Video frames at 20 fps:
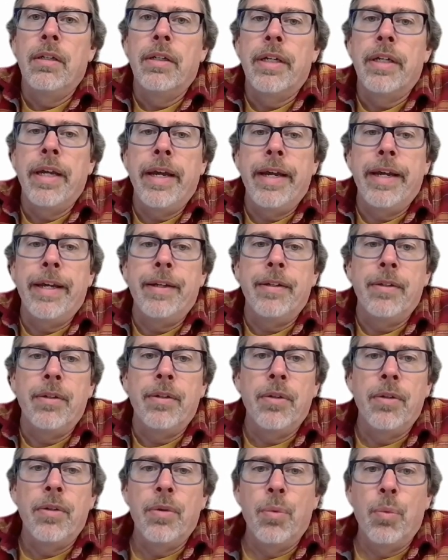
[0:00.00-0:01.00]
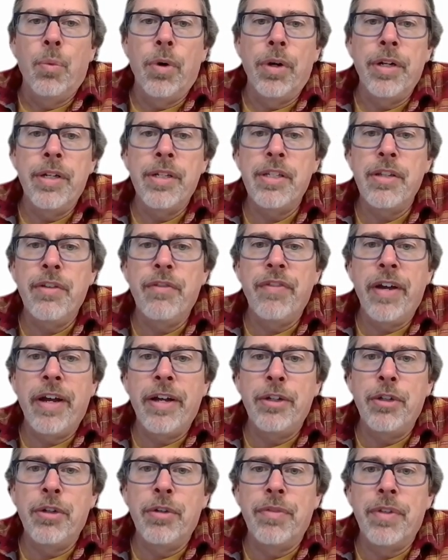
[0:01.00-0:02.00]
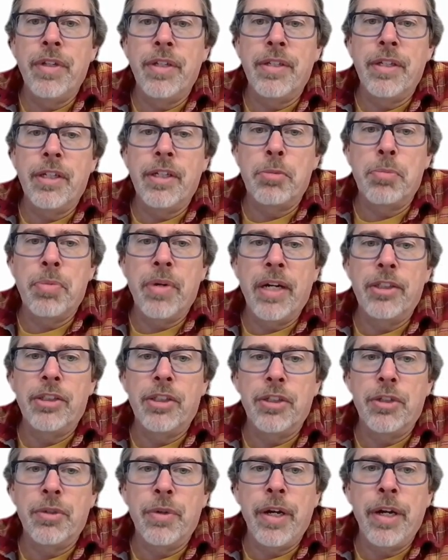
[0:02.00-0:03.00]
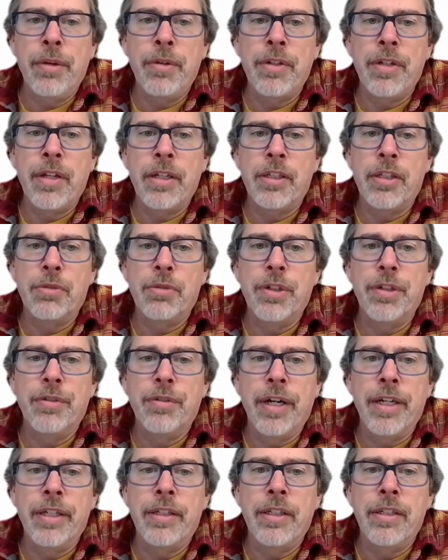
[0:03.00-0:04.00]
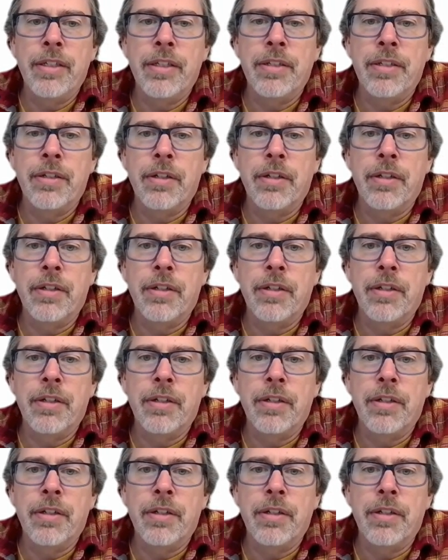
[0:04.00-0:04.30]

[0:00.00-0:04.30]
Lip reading: Okay, What is the value of this expression? So I always like to rewrite these because